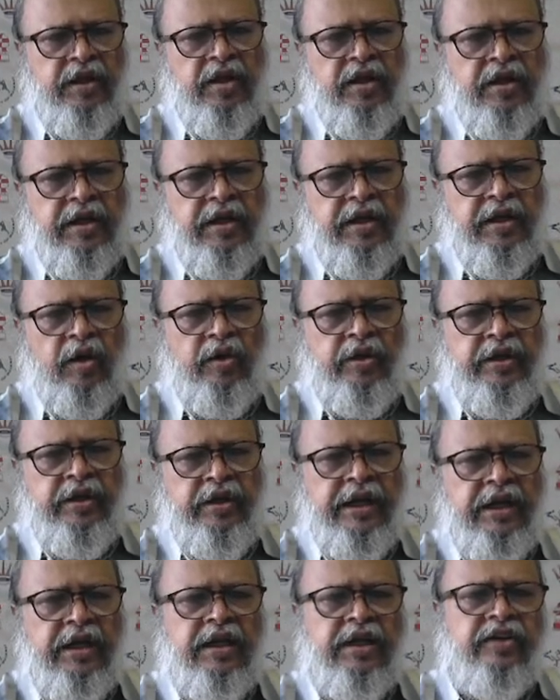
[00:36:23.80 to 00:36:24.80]
Now
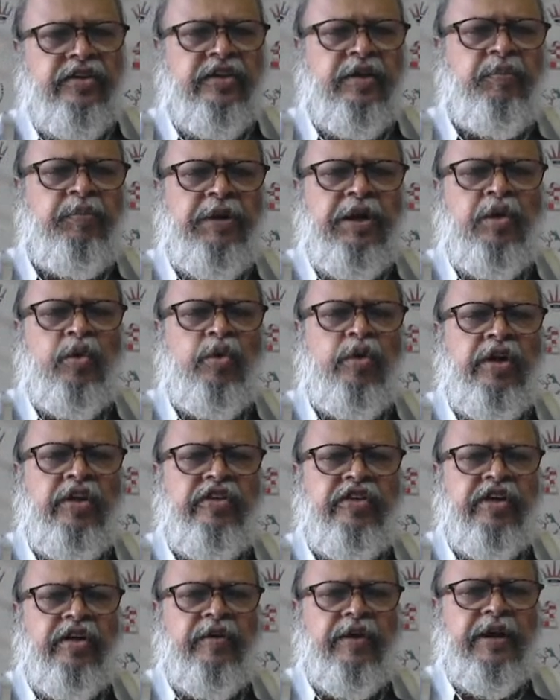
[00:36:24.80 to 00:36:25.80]
here, simply rook
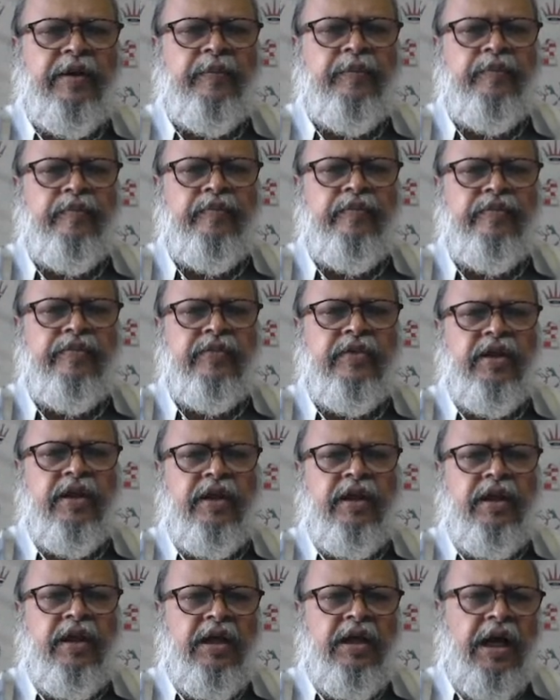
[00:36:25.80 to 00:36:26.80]
d7.
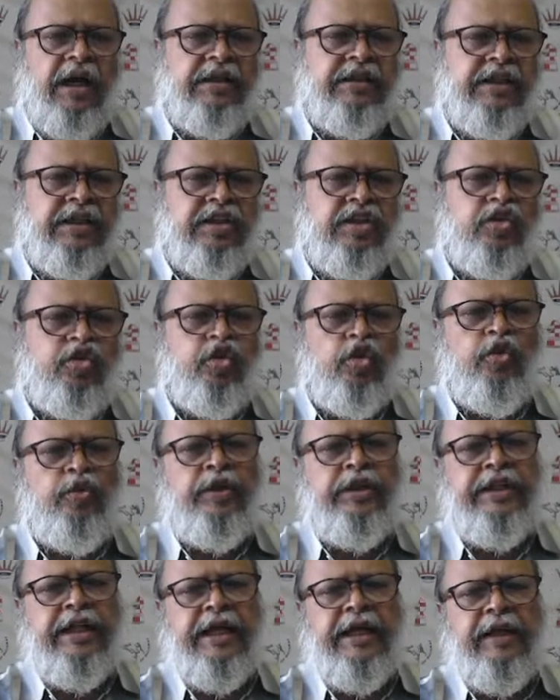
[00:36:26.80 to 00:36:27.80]
I think this would
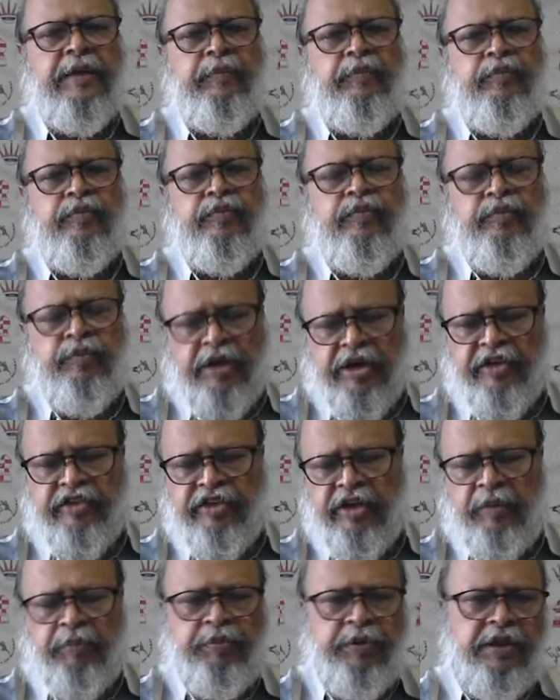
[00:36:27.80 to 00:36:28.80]
win the game. For
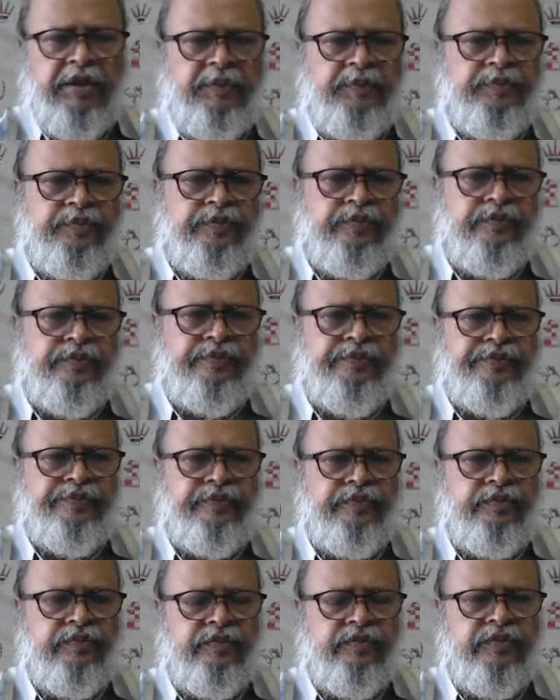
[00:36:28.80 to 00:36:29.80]
example,
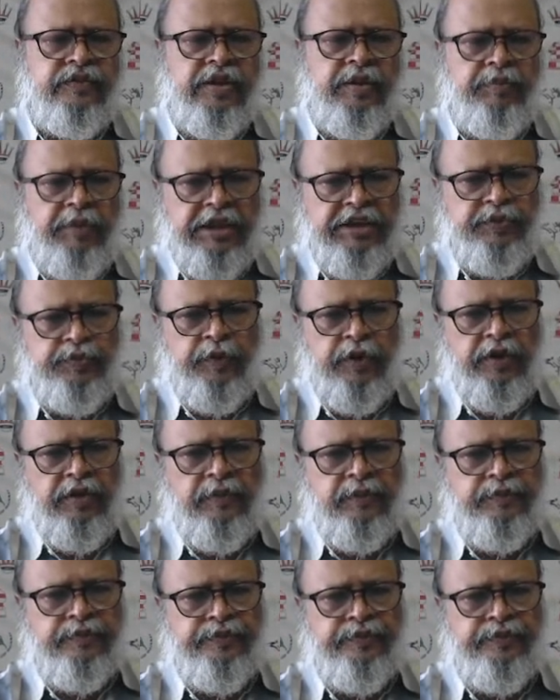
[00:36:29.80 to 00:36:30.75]
pass pawn.